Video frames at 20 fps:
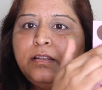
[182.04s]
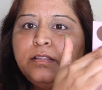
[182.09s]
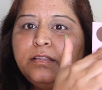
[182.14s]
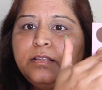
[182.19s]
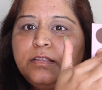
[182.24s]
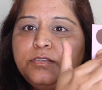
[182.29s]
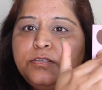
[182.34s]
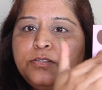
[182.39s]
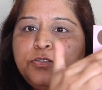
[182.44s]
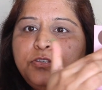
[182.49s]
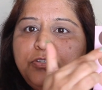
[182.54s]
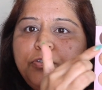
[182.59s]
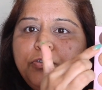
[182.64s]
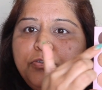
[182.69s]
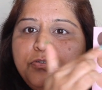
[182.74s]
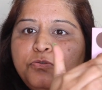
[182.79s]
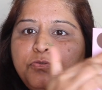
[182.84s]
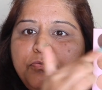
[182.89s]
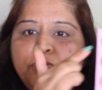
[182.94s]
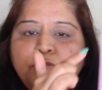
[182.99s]
this
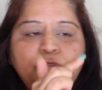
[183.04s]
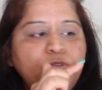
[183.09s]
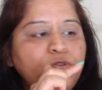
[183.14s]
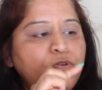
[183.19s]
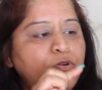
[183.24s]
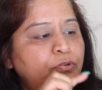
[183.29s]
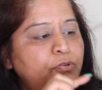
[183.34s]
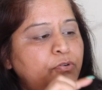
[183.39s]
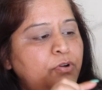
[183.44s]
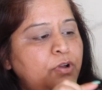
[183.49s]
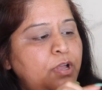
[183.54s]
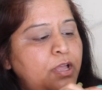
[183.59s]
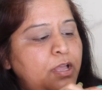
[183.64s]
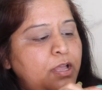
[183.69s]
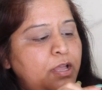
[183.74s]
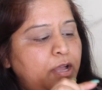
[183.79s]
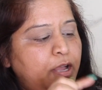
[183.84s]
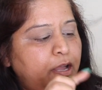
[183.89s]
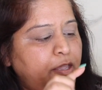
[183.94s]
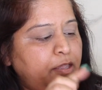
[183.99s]
two. So
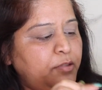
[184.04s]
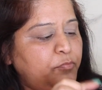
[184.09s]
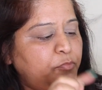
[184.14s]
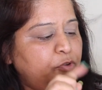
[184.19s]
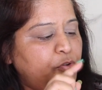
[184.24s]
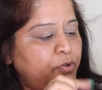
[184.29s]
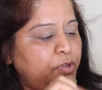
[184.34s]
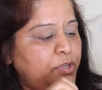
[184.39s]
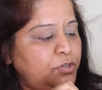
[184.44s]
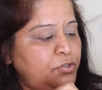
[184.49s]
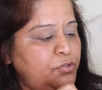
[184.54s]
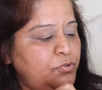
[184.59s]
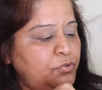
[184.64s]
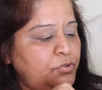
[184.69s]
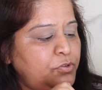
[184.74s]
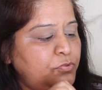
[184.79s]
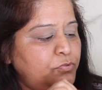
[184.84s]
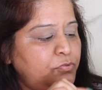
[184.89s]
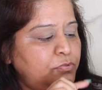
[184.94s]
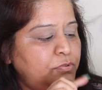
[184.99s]
I am going to
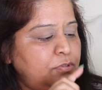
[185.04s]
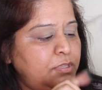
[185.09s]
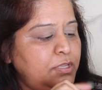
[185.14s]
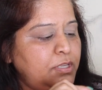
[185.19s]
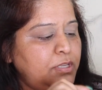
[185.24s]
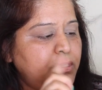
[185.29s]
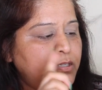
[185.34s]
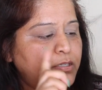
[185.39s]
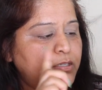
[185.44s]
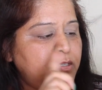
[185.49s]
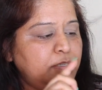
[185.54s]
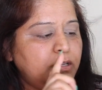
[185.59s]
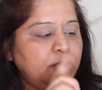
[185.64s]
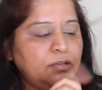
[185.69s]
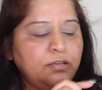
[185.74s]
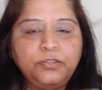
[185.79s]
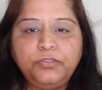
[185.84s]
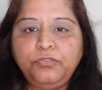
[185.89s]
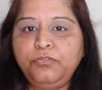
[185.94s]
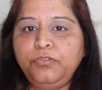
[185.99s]
use these
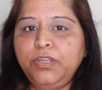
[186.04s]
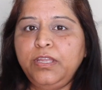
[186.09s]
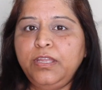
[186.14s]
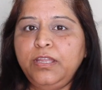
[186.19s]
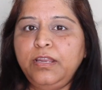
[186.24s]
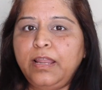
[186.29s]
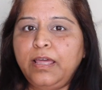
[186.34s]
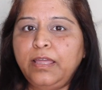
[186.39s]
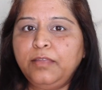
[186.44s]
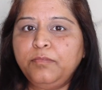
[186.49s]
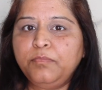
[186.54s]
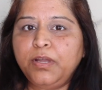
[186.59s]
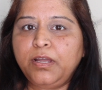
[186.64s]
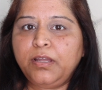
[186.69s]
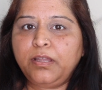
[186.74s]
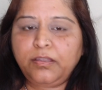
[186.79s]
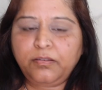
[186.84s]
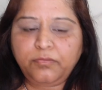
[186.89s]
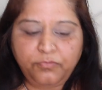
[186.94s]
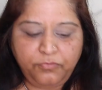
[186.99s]
three like
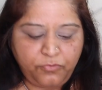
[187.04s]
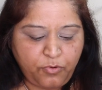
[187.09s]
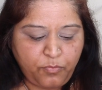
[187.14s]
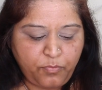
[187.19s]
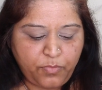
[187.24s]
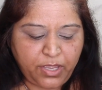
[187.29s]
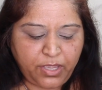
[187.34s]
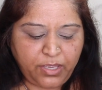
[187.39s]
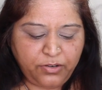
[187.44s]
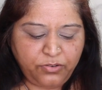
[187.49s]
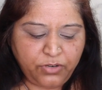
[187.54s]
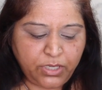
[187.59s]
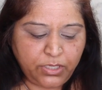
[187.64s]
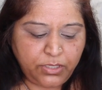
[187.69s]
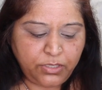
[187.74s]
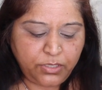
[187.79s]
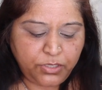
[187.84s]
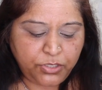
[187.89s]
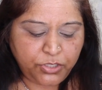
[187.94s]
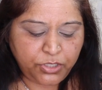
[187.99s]
for my
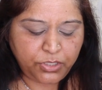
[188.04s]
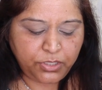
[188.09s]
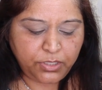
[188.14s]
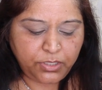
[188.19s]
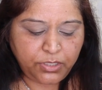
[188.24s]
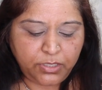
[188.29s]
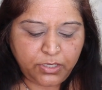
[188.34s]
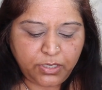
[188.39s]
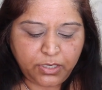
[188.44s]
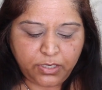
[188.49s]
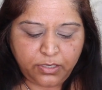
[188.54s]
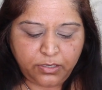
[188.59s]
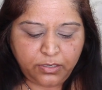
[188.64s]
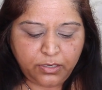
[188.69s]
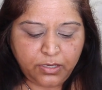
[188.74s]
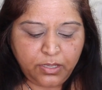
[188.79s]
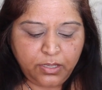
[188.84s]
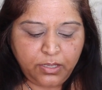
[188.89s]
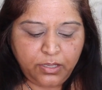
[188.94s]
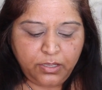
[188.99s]
transition
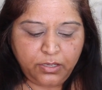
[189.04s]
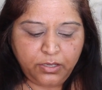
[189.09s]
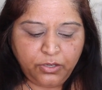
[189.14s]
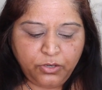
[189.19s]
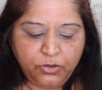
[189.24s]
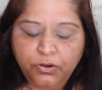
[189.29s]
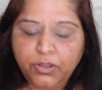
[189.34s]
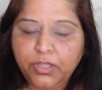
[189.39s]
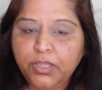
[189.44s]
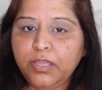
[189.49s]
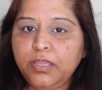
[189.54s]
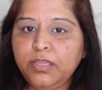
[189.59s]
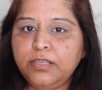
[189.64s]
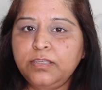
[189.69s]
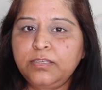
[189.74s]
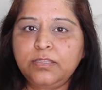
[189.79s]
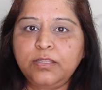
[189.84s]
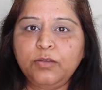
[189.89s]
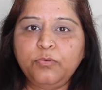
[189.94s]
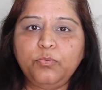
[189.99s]
and
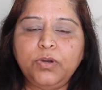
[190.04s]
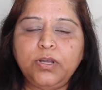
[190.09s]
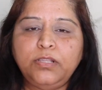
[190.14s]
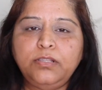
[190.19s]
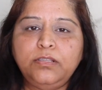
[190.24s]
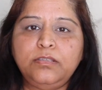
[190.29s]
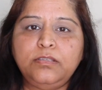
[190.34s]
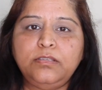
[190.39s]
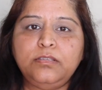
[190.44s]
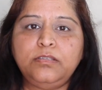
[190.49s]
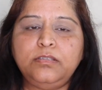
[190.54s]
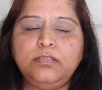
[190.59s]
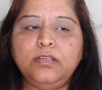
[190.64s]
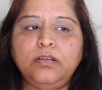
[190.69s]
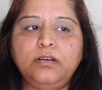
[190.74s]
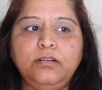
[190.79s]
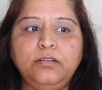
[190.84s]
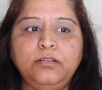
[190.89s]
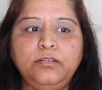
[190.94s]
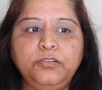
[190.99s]
crease, the ones
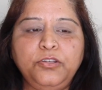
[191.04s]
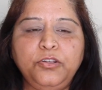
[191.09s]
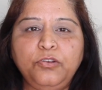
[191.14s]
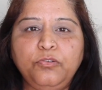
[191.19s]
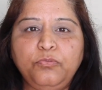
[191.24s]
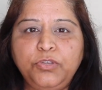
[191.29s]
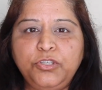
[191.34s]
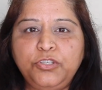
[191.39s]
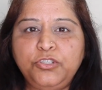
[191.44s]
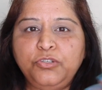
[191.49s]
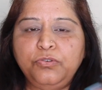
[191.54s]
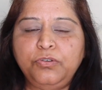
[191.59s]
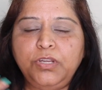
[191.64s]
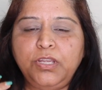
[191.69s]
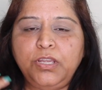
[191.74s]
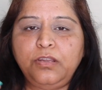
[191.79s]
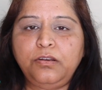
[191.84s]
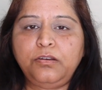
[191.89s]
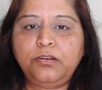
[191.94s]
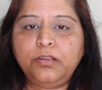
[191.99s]
which you
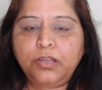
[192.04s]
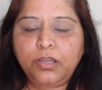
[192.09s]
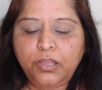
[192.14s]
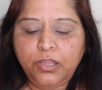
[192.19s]
need